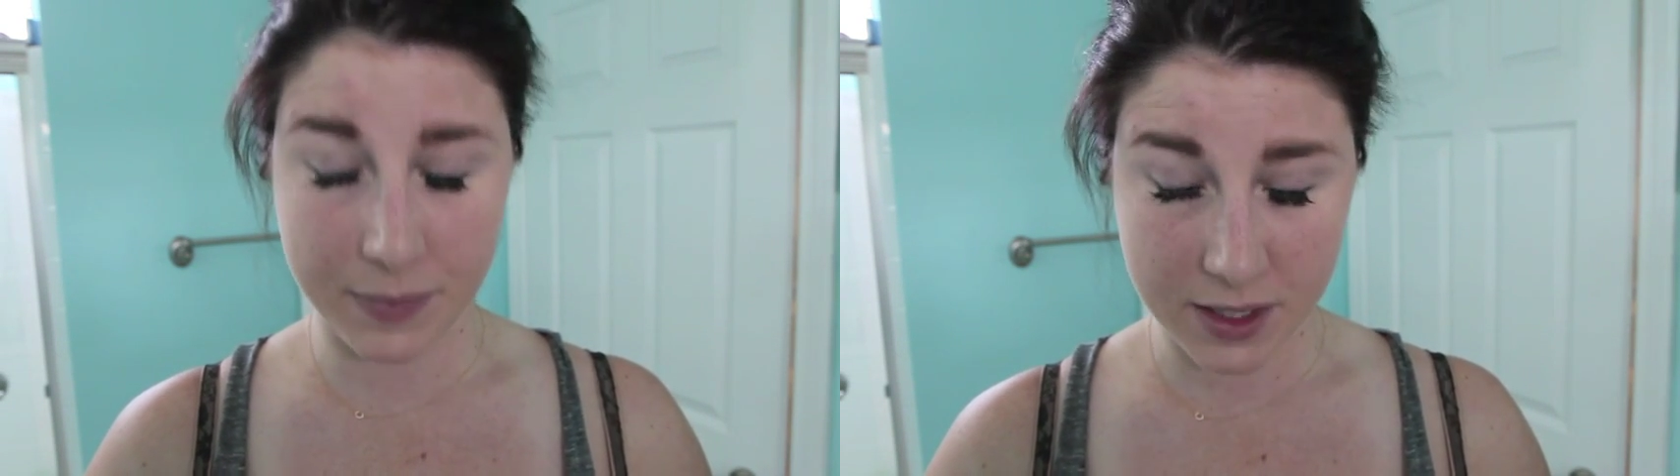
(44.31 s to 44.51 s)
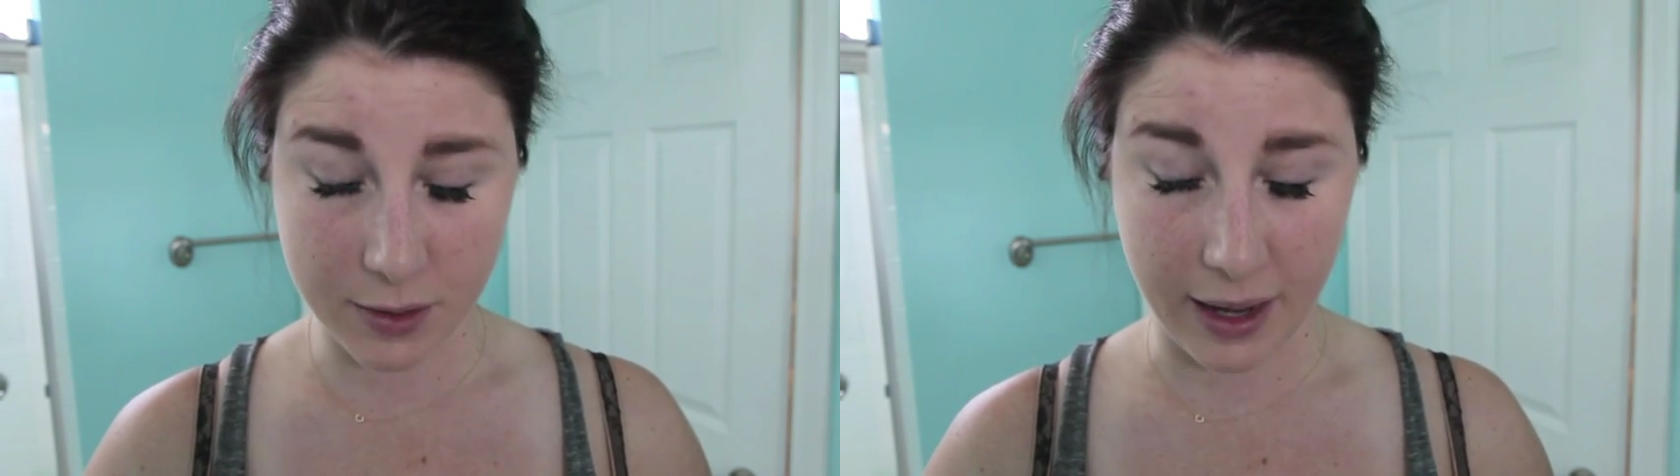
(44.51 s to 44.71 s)

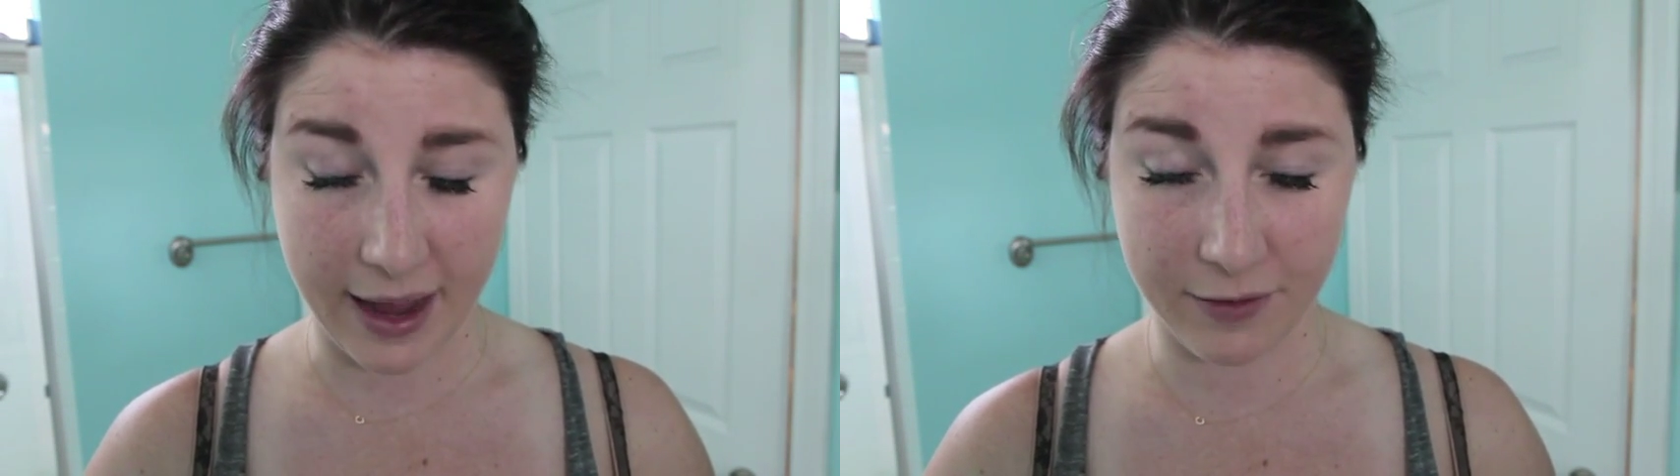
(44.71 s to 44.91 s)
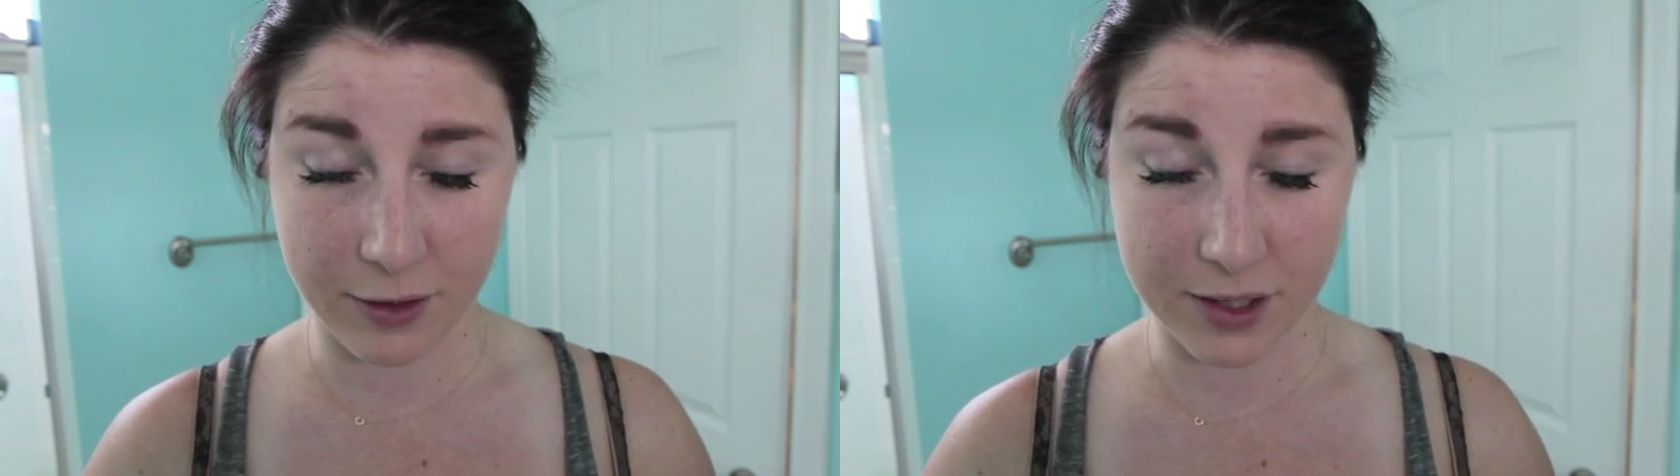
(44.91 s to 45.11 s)
So I
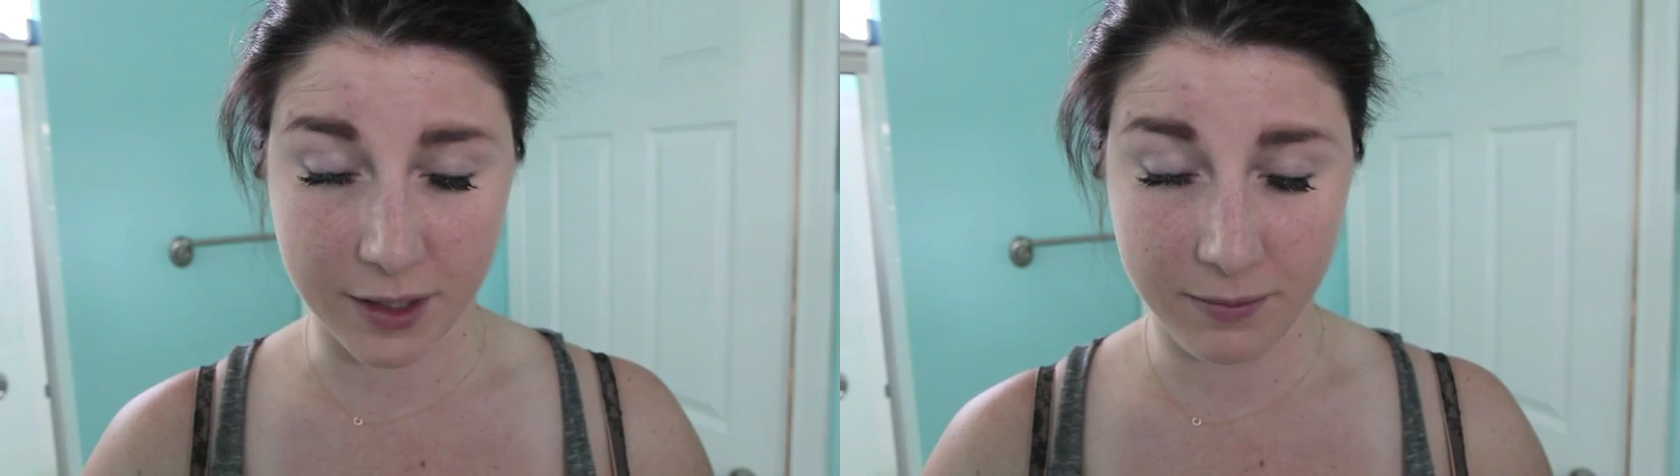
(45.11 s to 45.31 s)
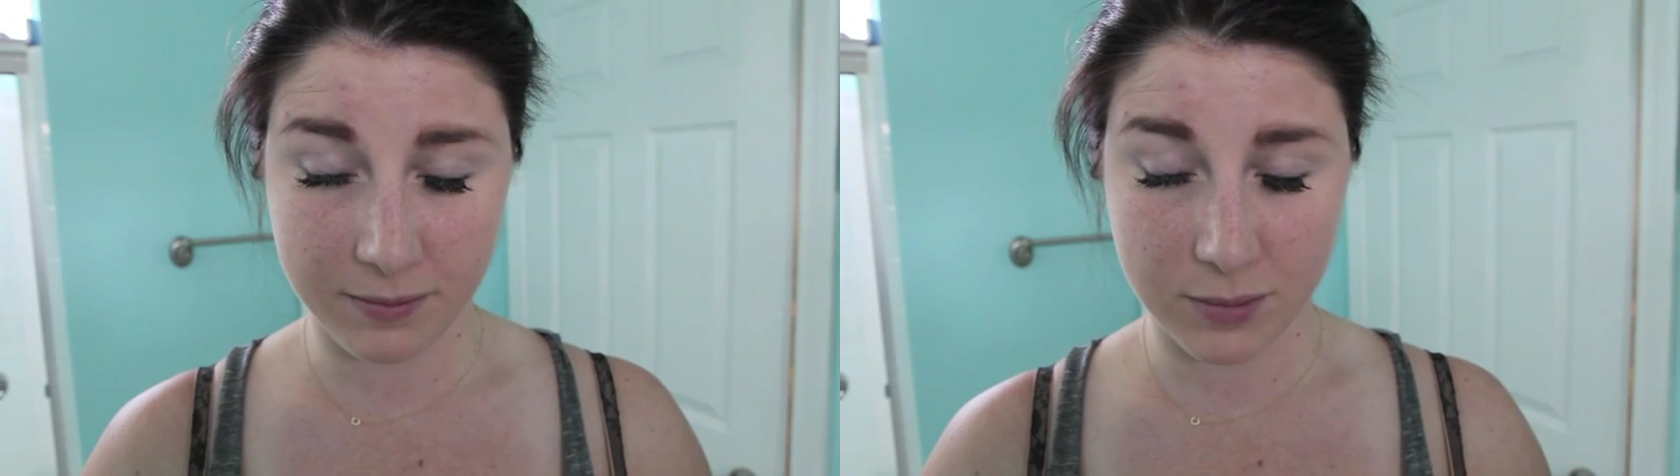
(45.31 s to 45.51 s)
have those
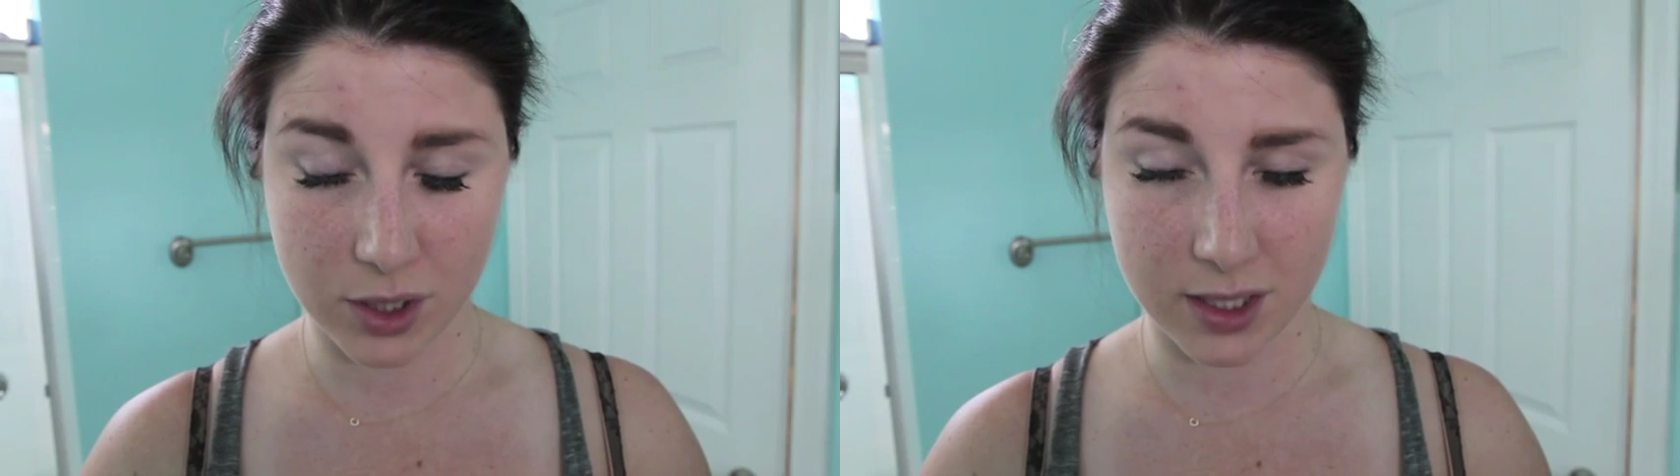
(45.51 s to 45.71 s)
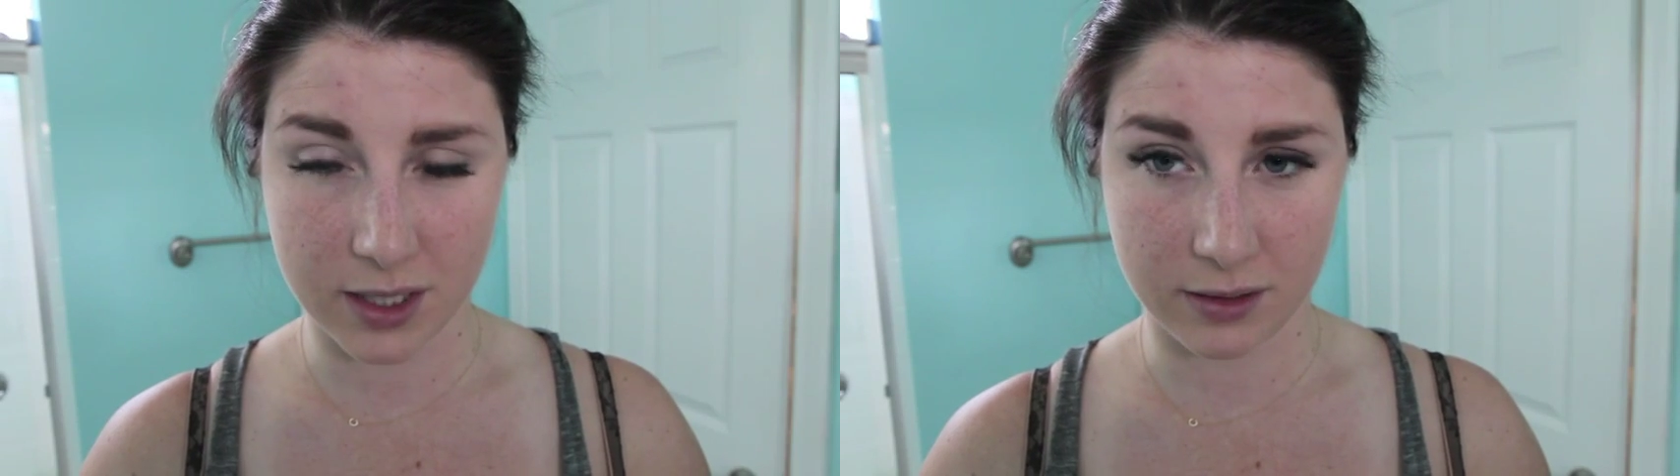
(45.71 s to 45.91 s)
on,
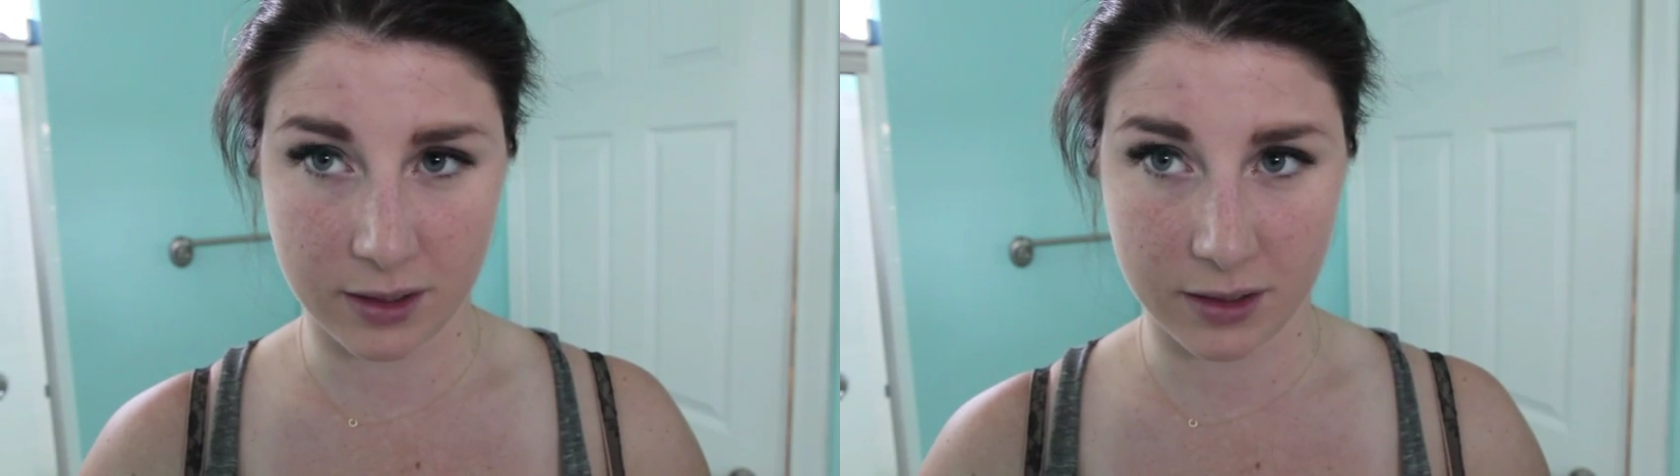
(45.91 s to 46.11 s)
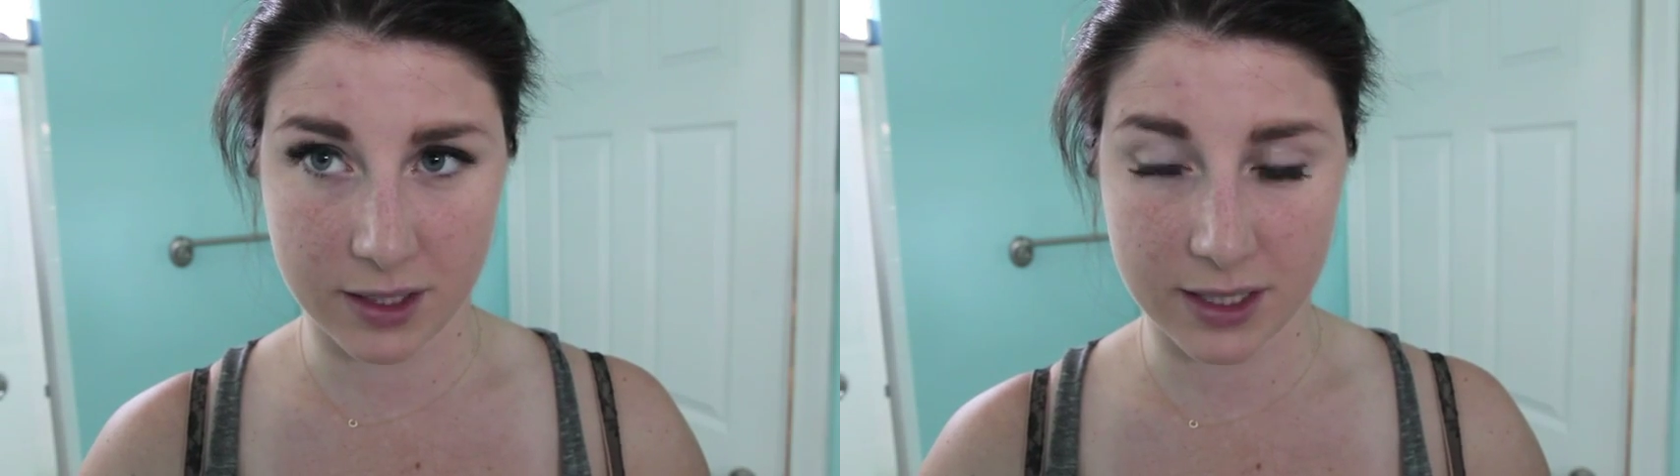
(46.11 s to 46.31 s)
just a
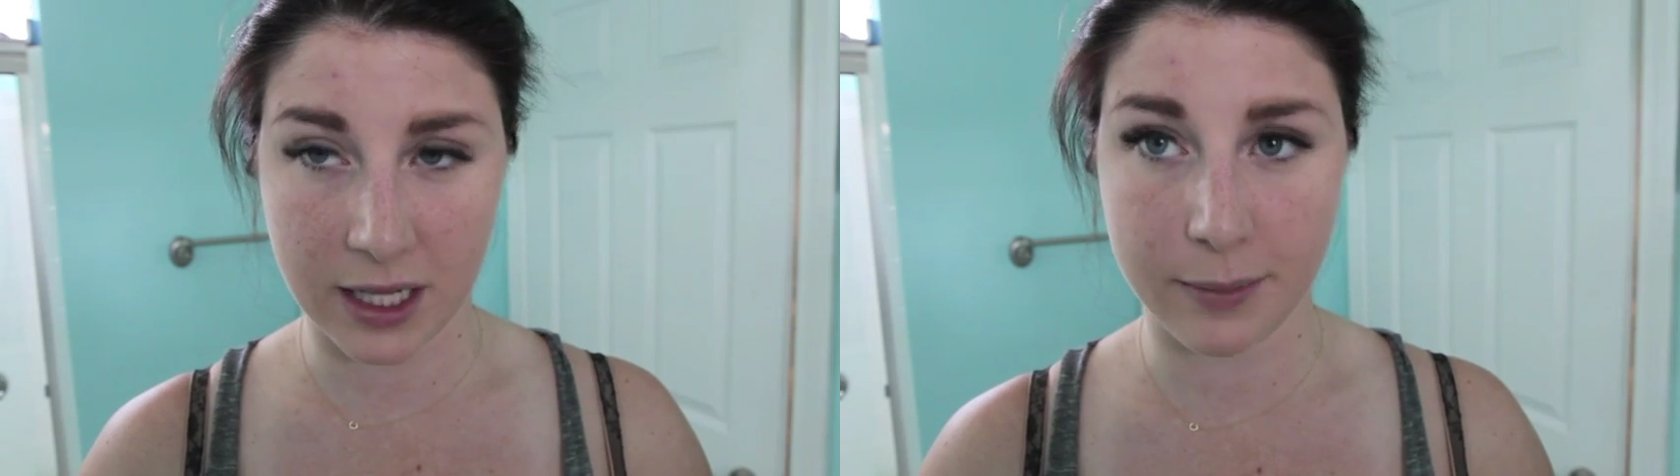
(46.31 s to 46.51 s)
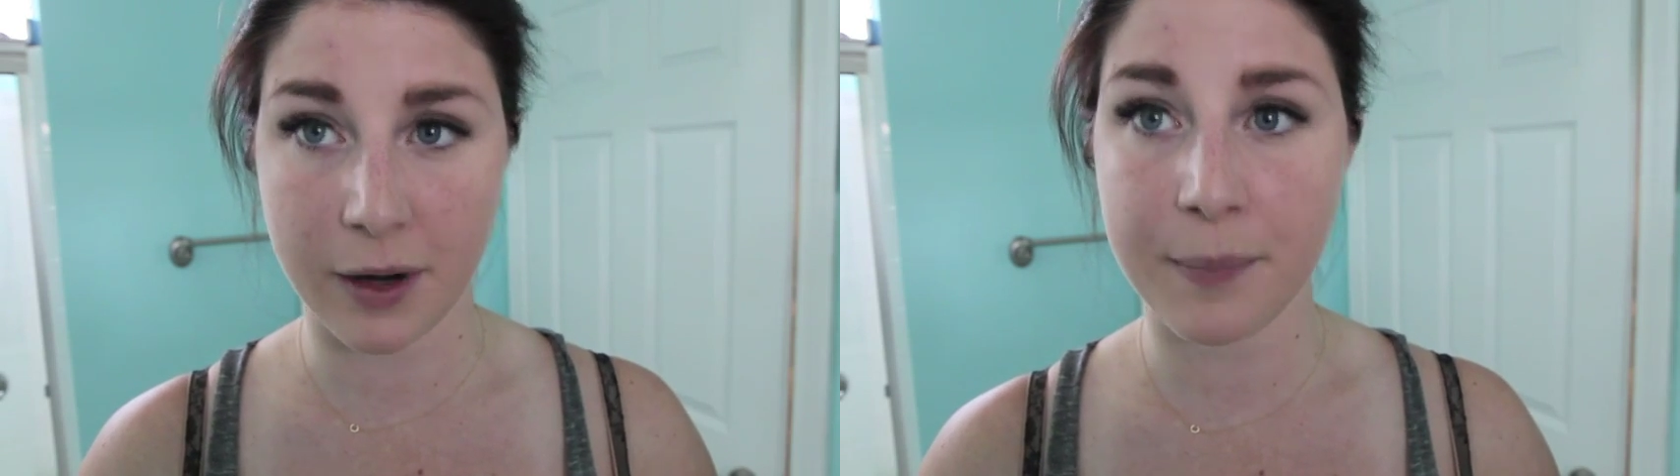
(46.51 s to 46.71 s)
little
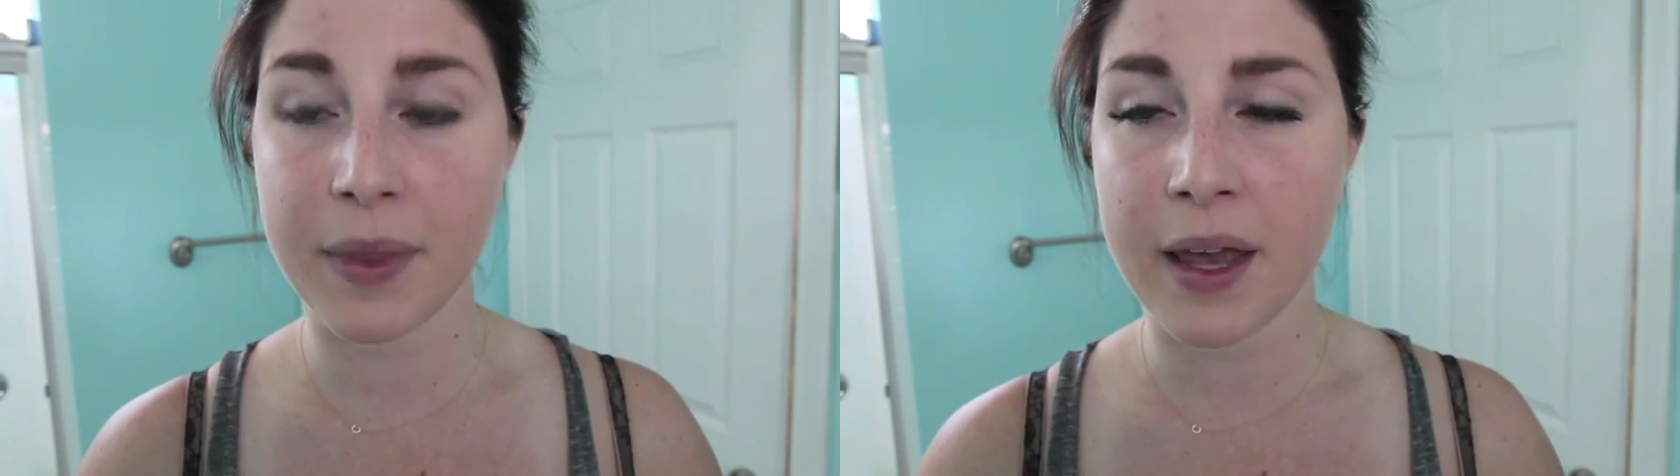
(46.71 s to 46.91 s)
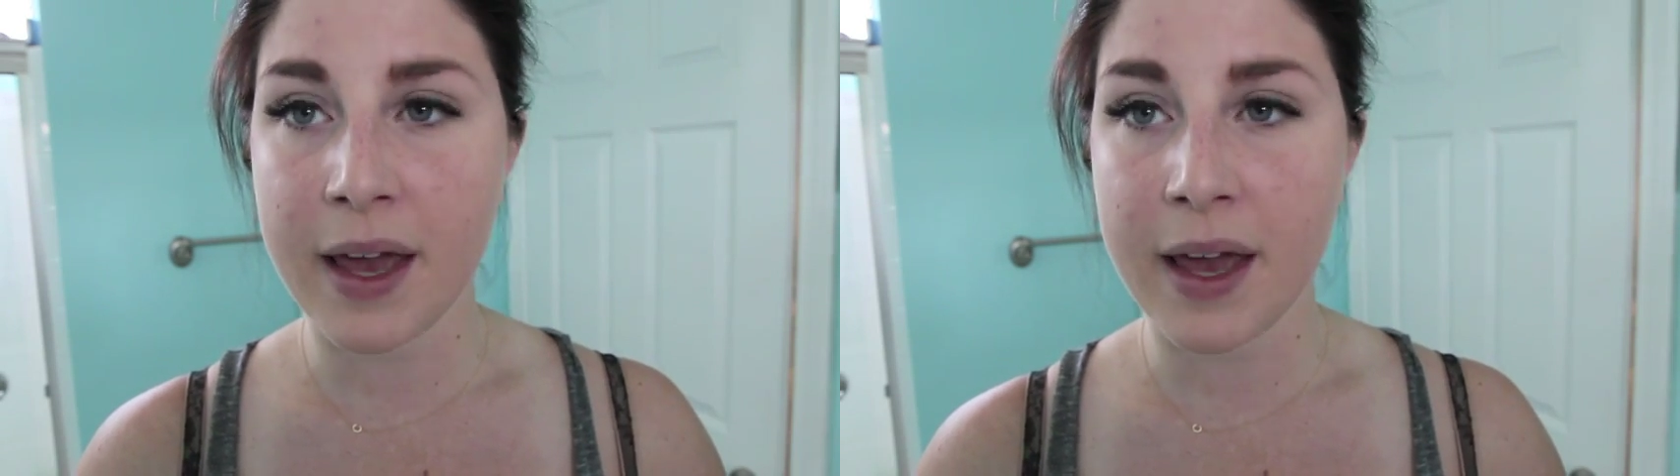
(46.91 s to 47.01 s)
disclaimer.